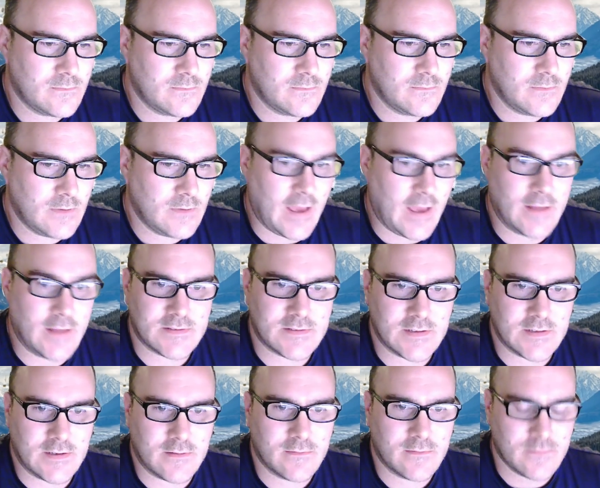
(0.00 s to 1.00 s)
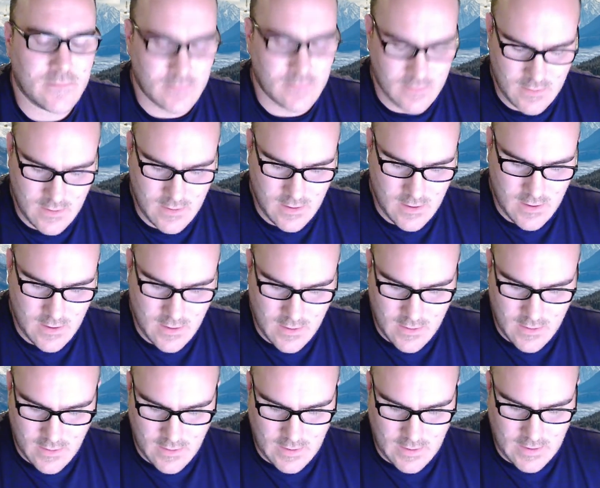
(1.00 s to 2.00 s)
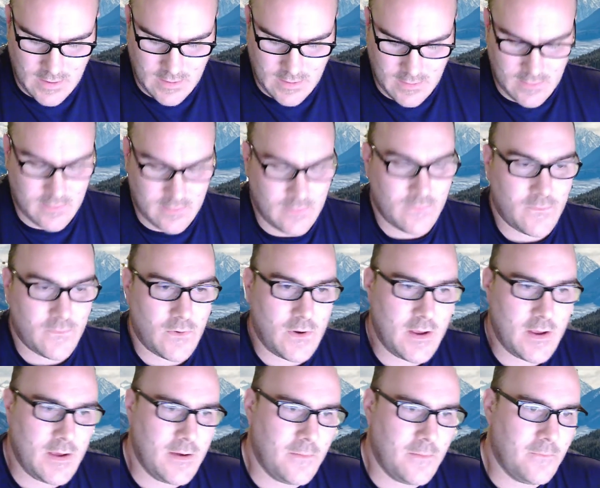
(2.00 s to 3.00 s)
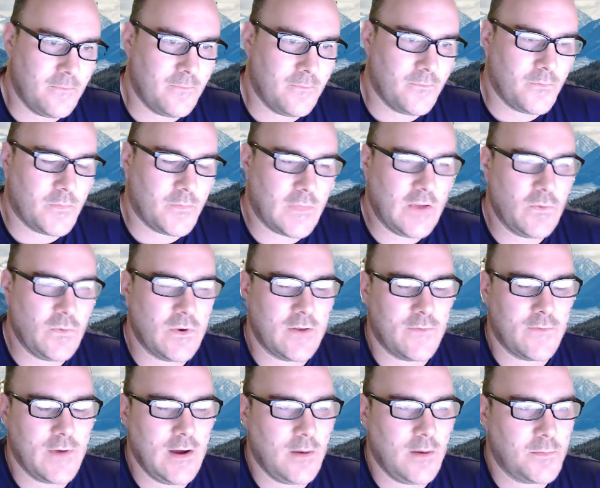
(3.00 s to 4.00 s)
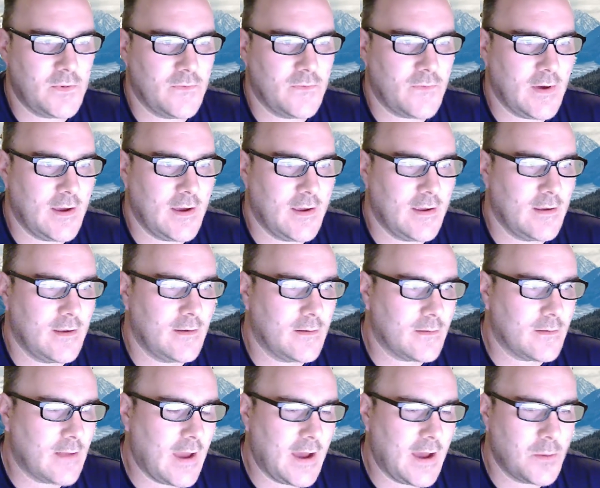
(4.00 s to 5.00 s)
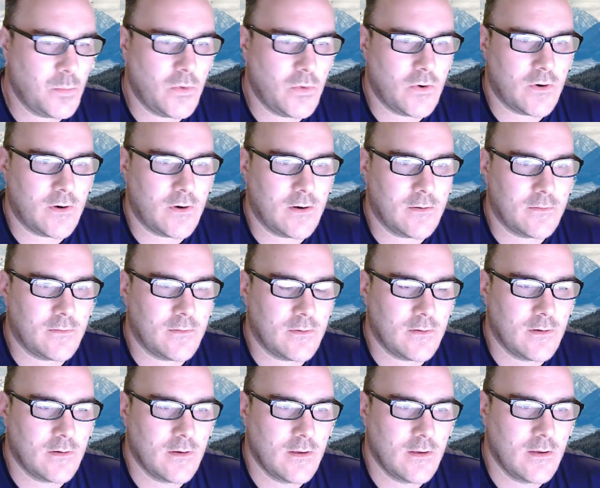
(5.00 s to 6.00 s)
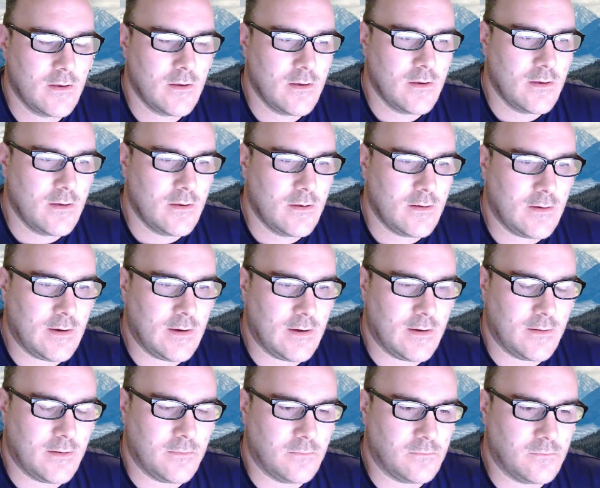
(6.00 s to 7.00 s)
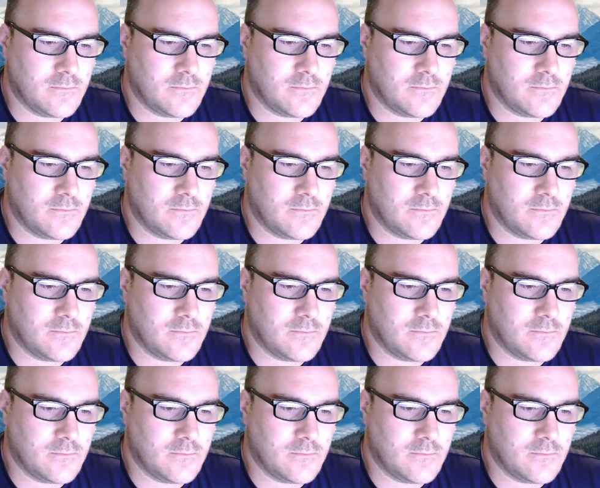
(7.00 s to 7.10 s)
antsy, and for him, it would have helped if I had more eye